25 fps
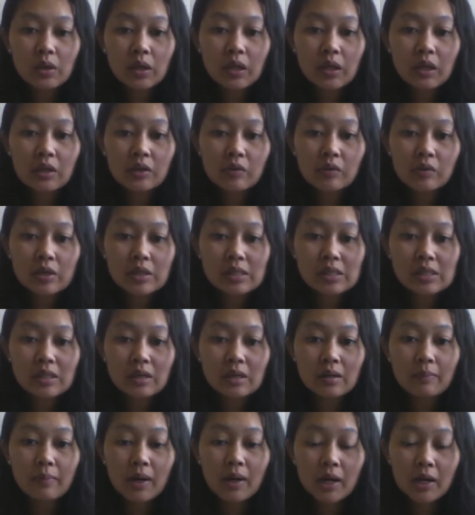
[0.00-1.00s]
increase in
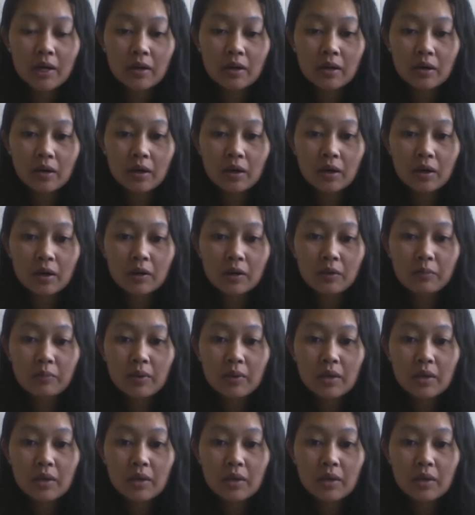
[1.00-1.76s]
the bicarb,